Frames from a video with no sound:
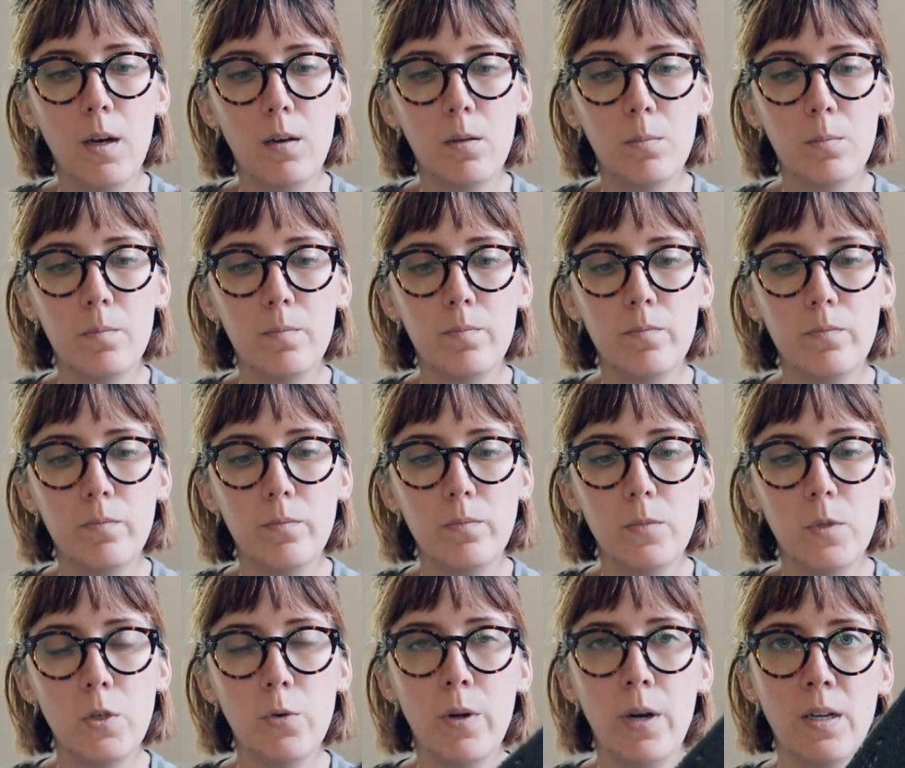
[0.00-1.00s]
um,
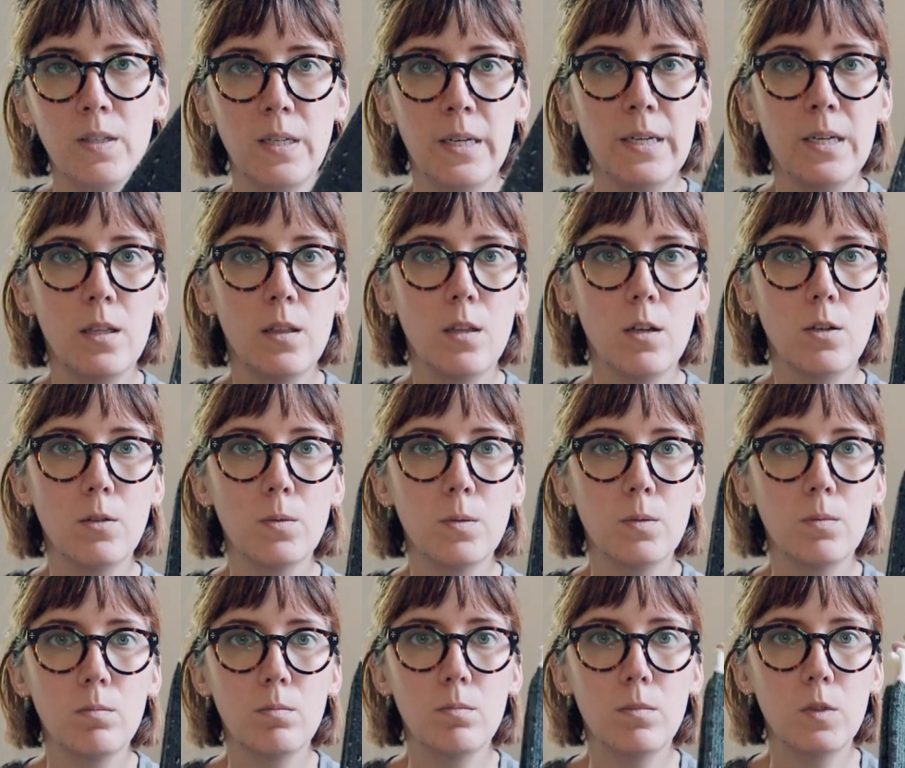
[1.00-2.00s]
do it as I knit
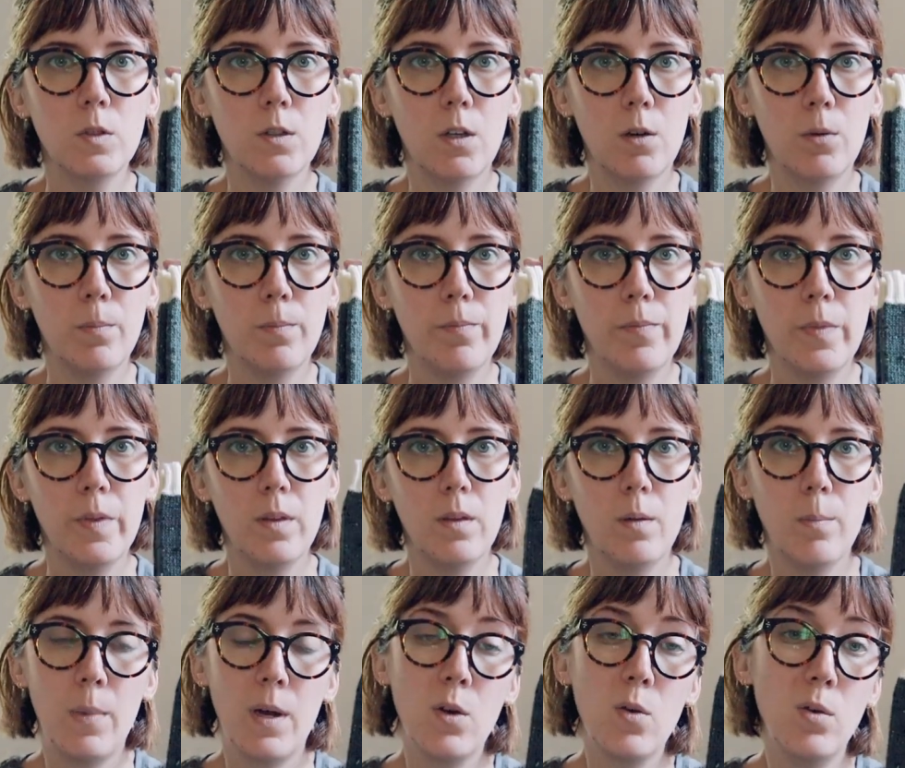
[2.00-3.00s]
those. So
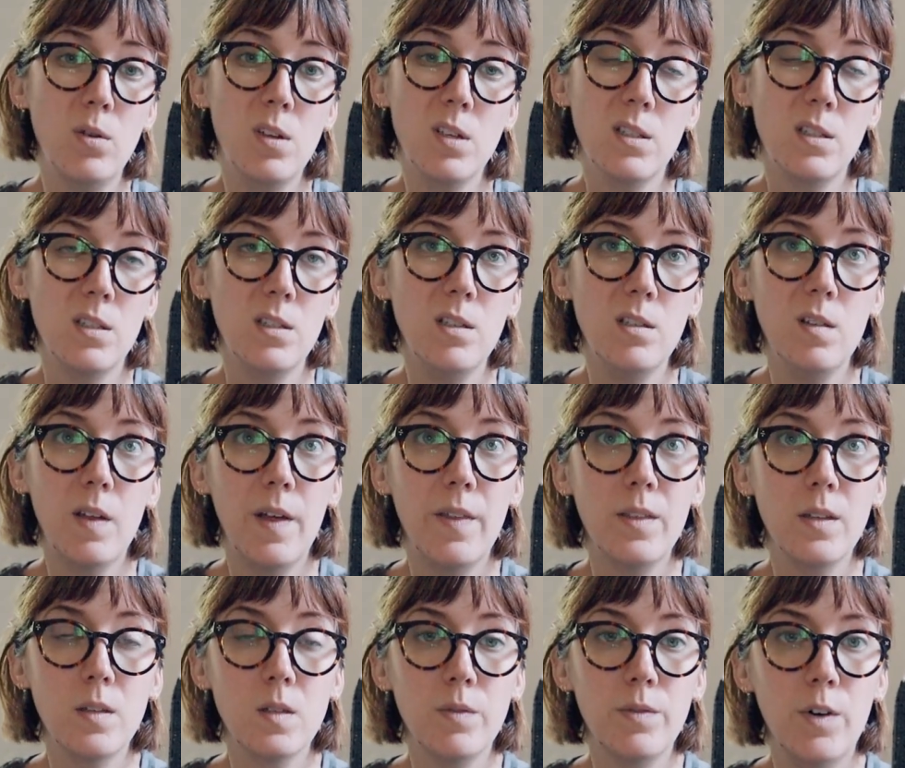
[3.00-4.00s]
my goal is to do
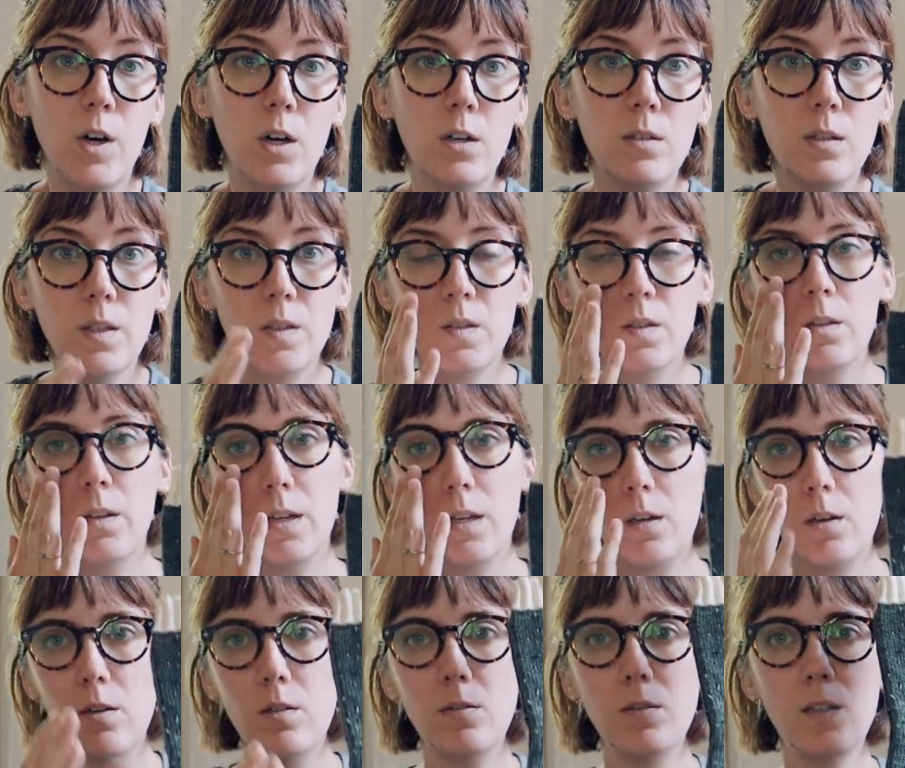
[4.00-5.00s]
that this fall because they're
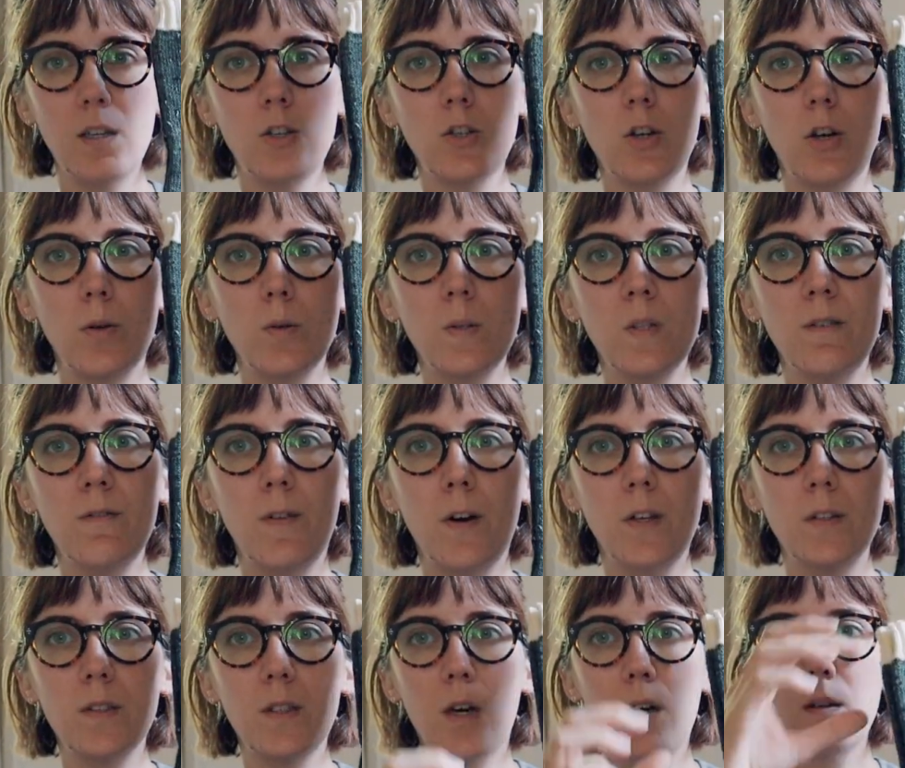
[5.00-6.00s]
like such cozy
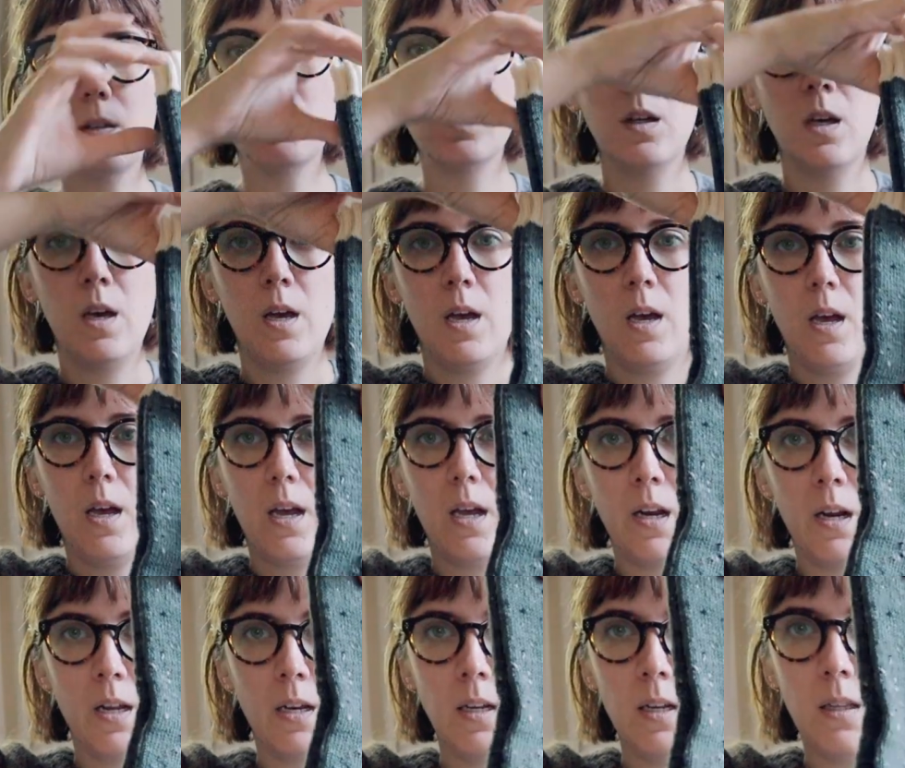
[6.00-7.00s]
fall socks.
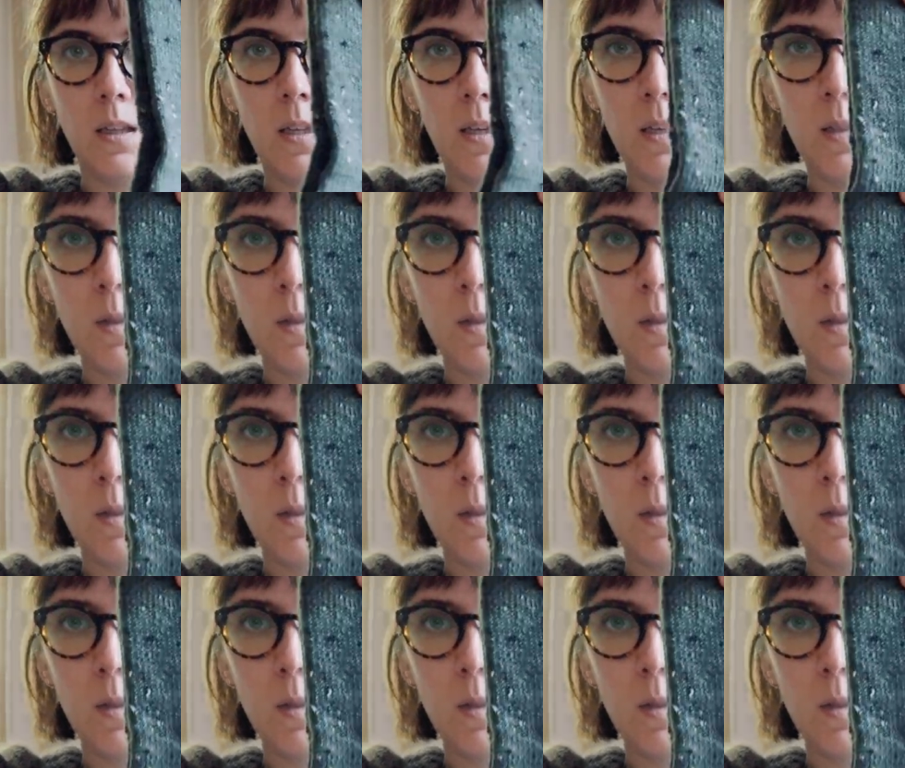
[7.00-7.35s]
And I knit